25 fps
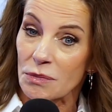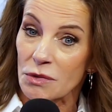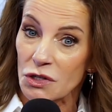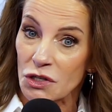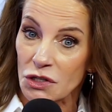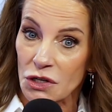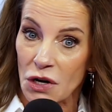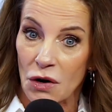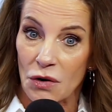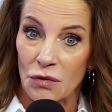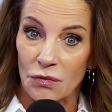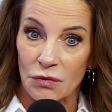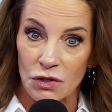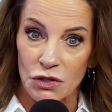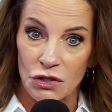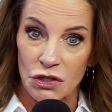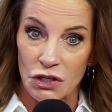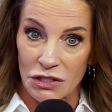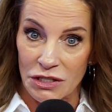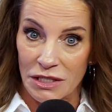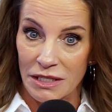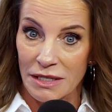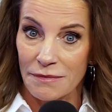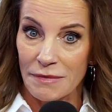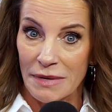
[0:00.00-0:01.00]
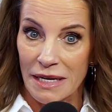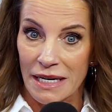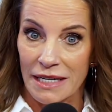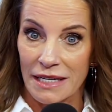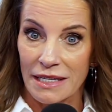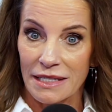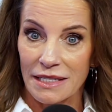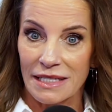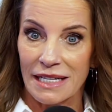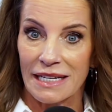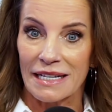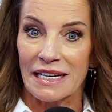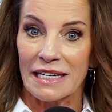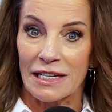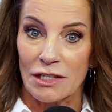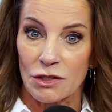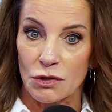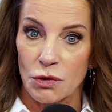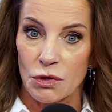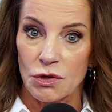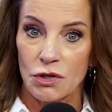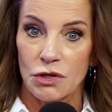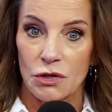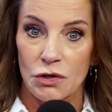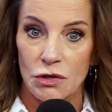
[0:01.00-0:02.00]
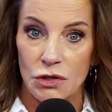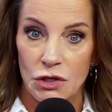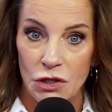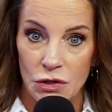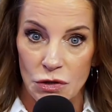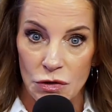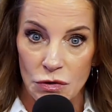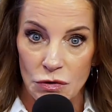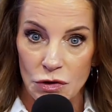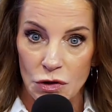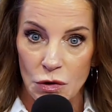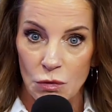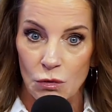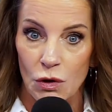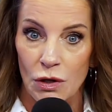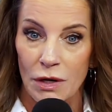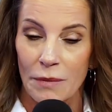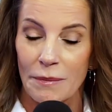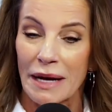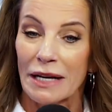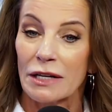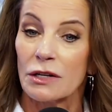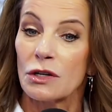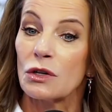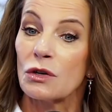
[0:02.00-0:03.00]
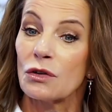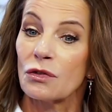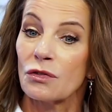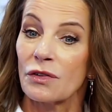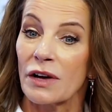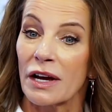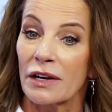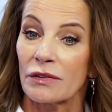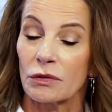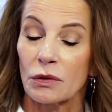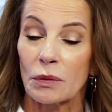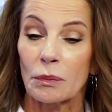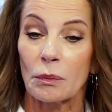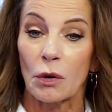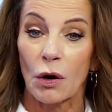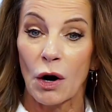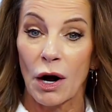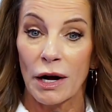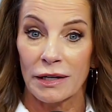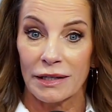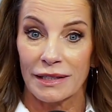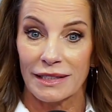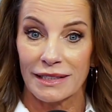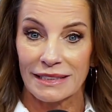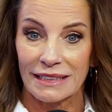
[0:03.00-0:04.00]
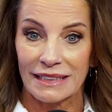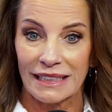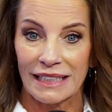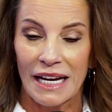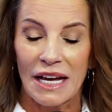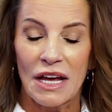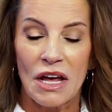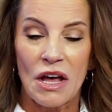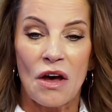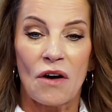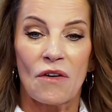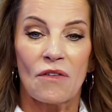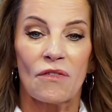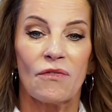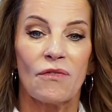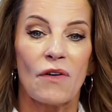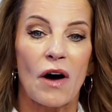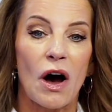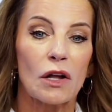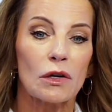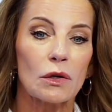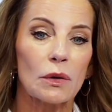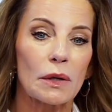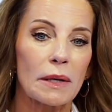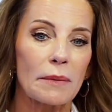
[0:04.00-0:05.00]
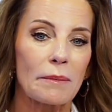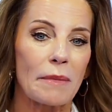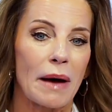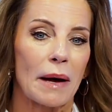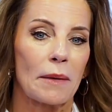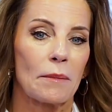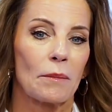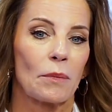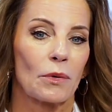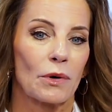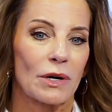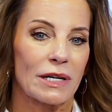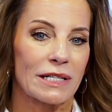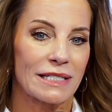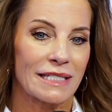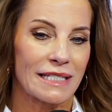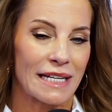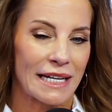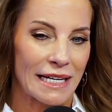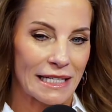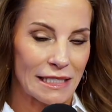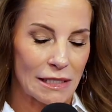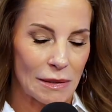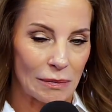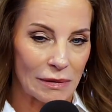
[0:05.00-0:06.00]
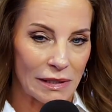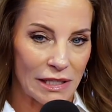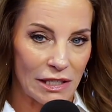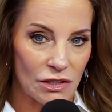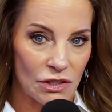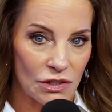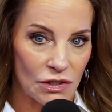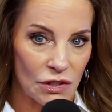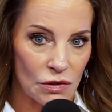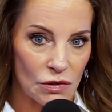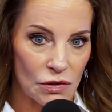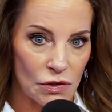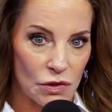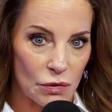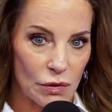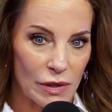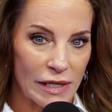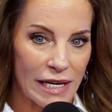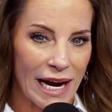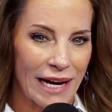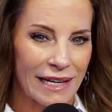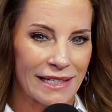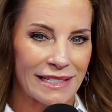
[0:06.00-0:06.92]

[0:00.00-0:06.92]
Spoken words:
the show for just a minute to introduce you to one of my new favorite products. Following my breast explant surgery, I